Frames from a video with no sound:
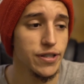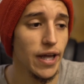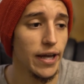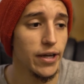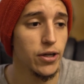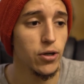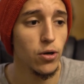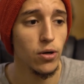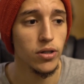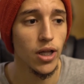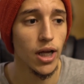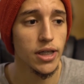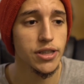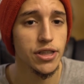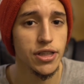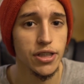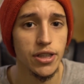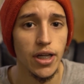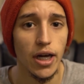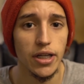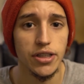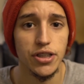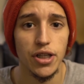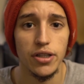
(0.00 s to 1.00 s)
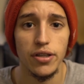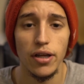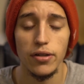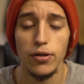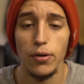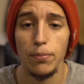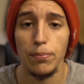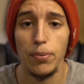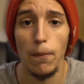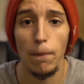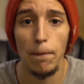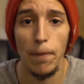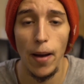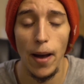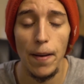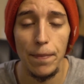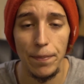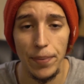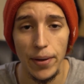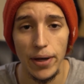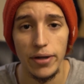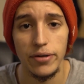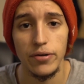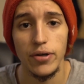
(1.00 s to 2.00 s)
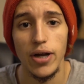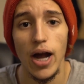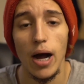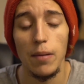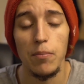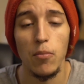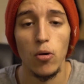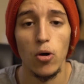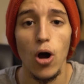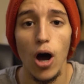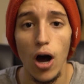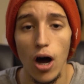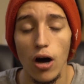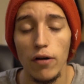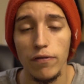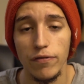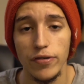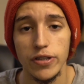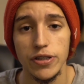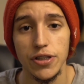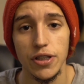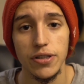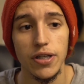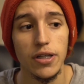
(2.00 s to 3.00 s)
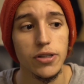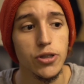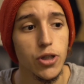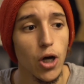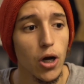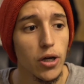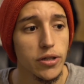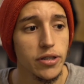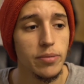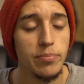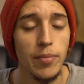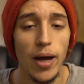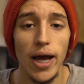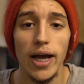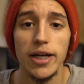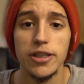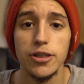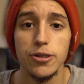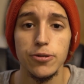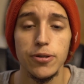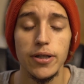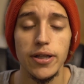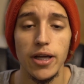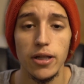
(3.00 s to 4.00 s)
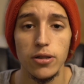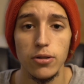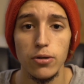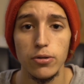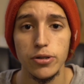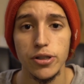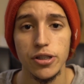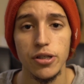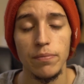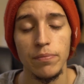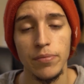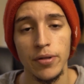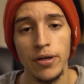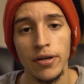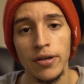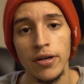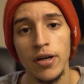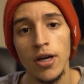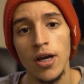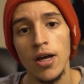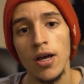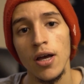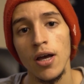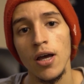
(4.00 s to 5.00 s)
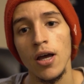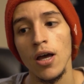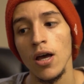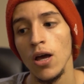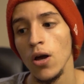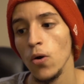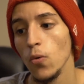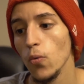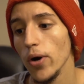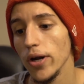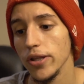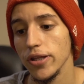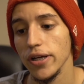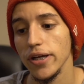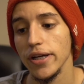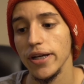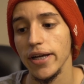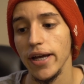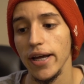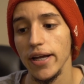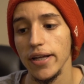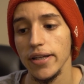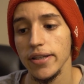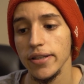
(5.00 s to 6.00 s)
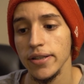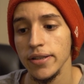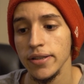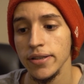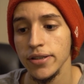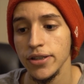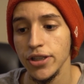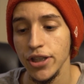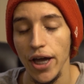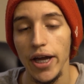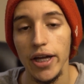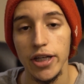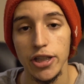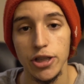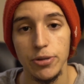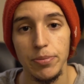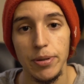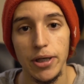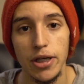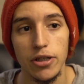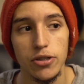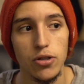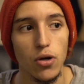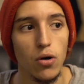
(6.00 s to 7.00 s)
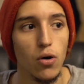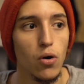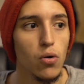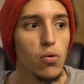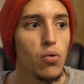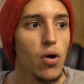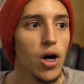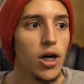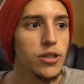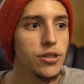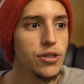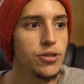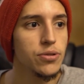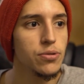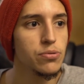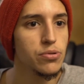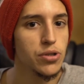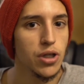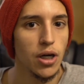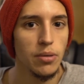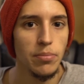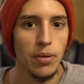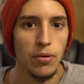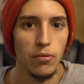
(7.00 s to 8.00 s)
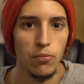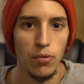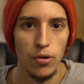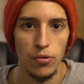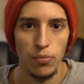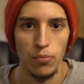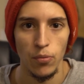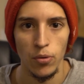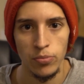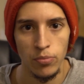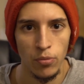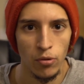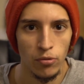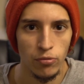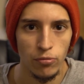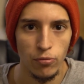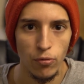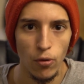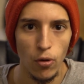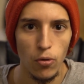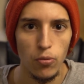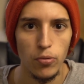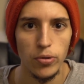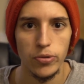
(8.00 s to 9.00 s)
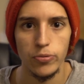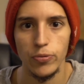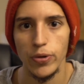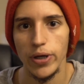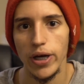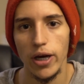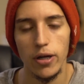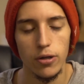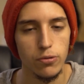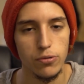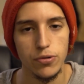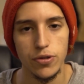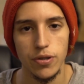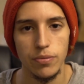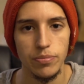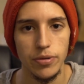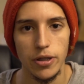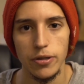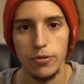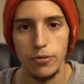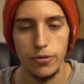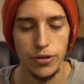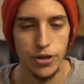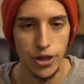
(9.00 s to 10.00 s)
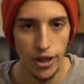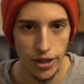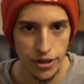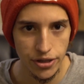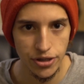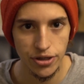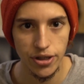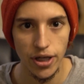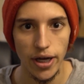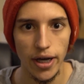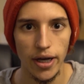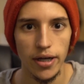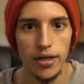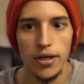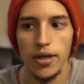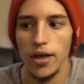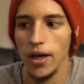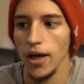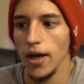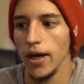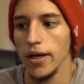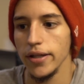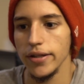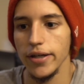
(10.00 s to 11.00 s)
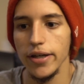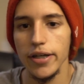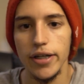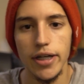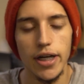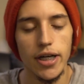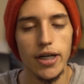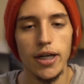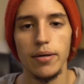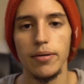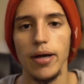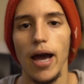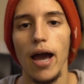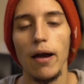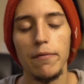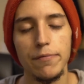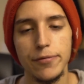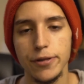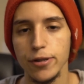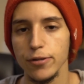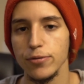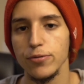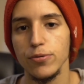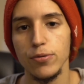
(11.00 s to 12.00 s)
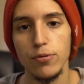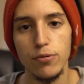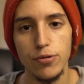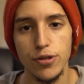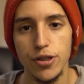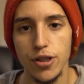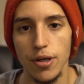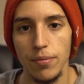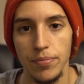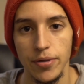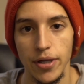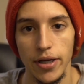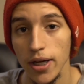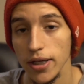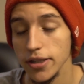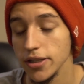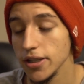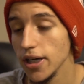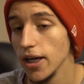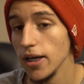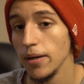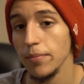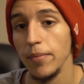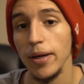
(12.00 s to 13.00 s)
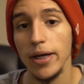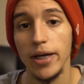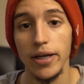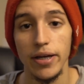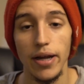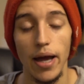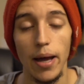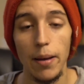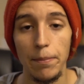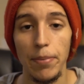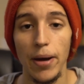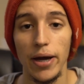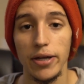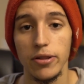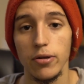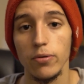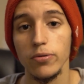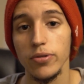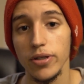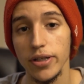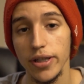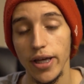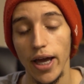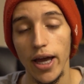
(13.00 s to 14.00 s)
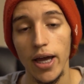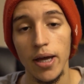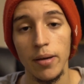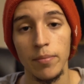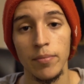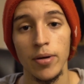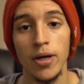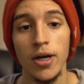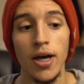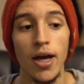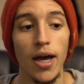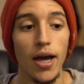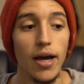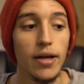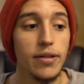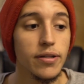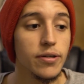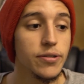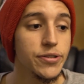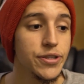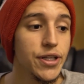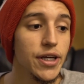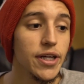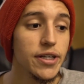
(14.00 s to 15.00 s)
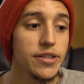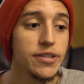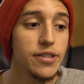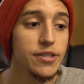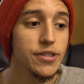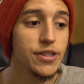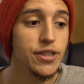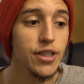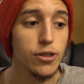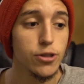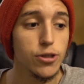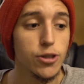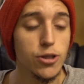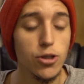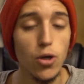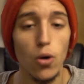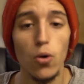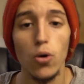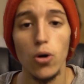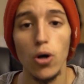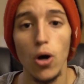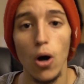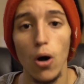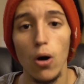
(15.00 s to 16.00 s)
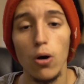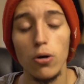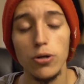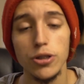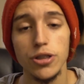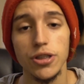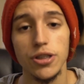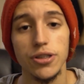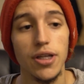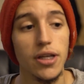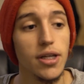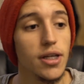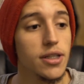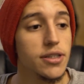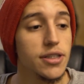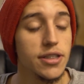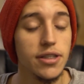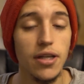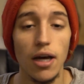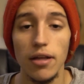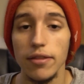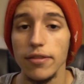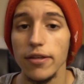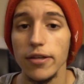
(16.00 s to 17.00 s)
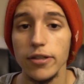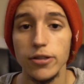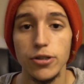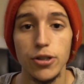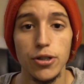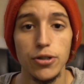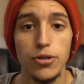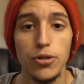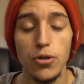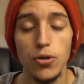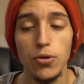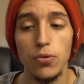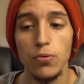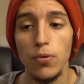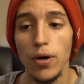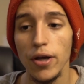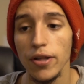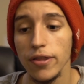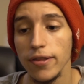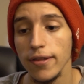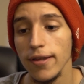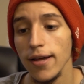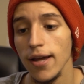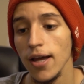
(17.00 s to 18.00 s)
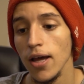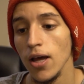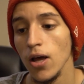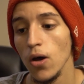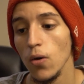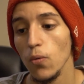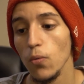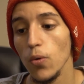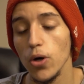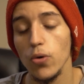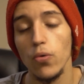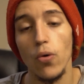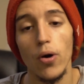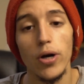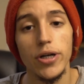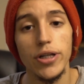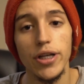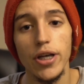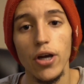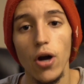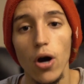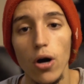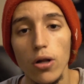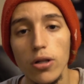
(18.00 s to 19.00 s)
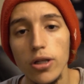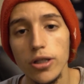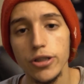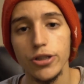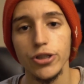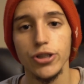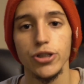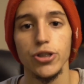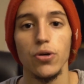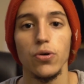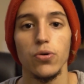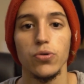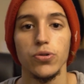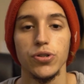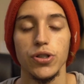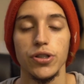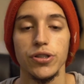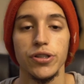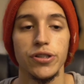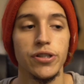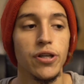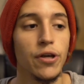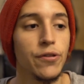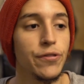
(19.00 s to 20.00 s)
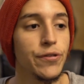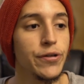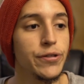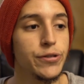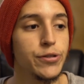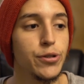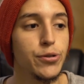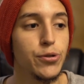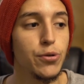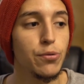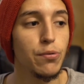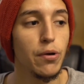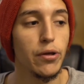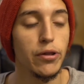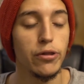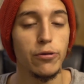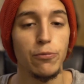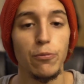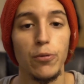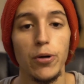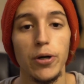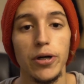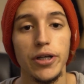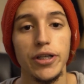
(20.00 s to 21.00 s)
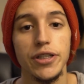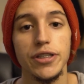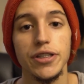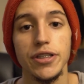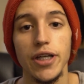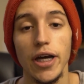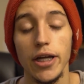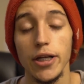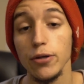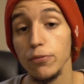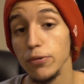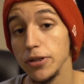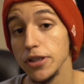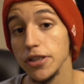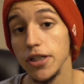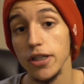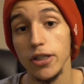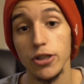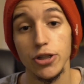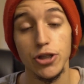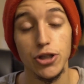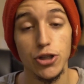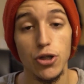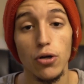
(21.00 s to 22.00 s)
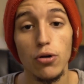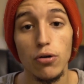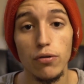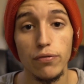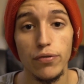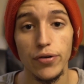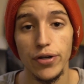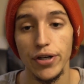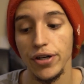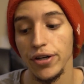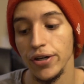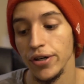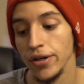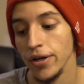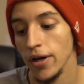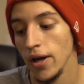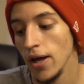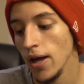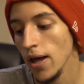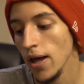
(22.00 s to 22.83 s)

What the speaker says: like Kolasinac, and then you put Pepe and you got more offense, and then Tottenham actually can look something where they can change, because Arsenal is coming with one more forward. We got to do something to change that. They're going to have to do something. It's going to make an impact on the game. And Arteta is just so cautious that it's nothing to do with what Guardiola shows. It's nothing to do with what he said he was going to show over here.